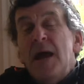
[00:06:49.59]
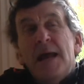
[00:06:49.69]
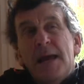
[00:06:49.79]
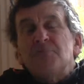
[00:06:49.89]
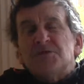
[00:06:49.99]

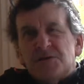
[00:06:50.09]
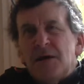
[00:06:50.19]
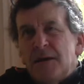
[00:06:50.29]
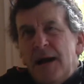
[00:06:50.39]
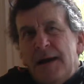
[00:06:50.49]
It was
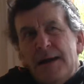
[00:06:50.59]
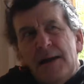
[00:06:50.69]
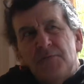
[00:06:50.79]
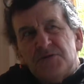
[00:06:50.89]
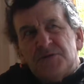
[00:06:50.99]
done
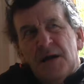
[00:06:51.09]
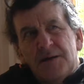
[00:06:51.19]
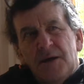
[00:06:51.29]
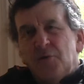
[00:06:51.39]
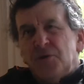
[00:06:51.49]

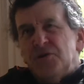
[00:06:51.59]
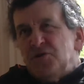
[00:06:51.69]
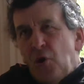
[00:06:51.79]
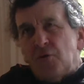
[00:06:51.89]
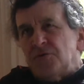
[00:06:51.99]
on a
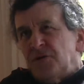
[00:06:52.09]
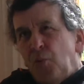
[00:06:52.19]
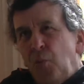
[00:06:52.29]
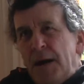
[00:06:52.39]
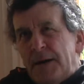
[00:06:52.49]
nod and a
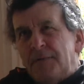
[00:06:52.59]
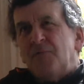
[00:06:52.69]
wink